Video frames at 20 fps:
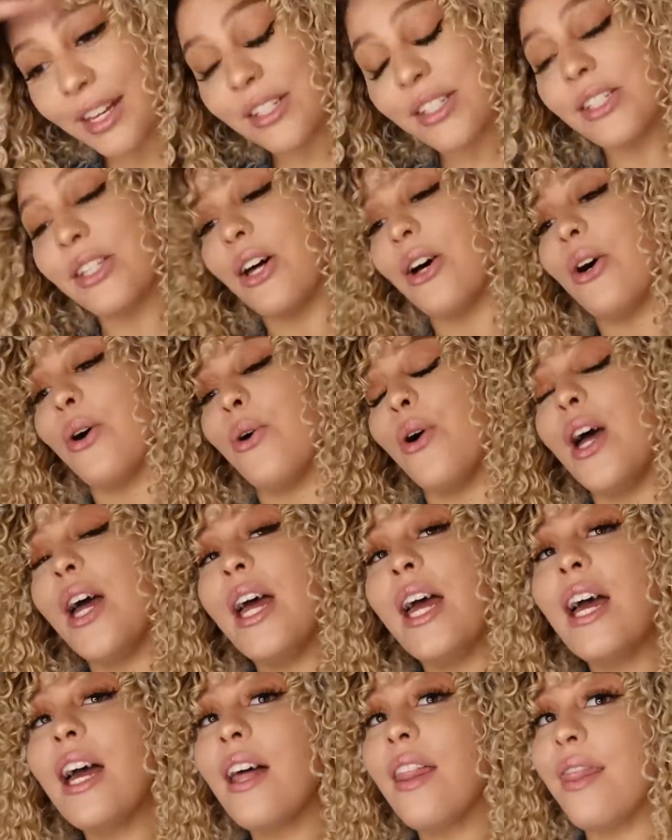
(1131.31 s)
so
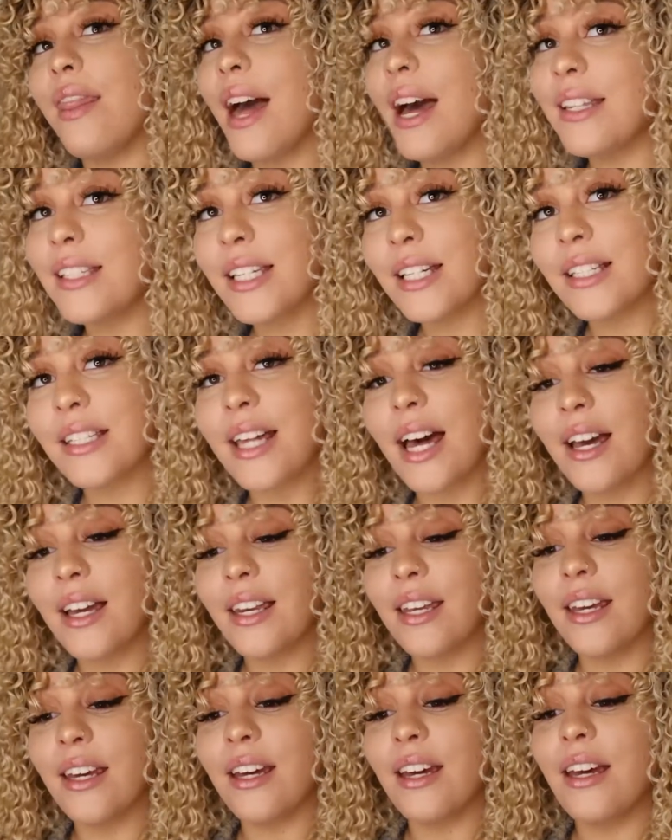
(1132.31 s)
that's
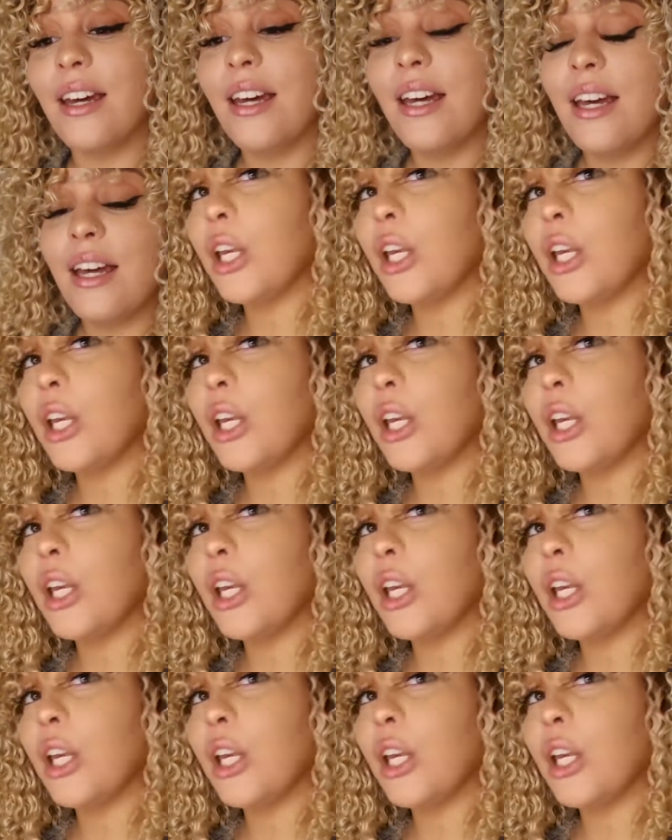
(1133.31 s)
exciting.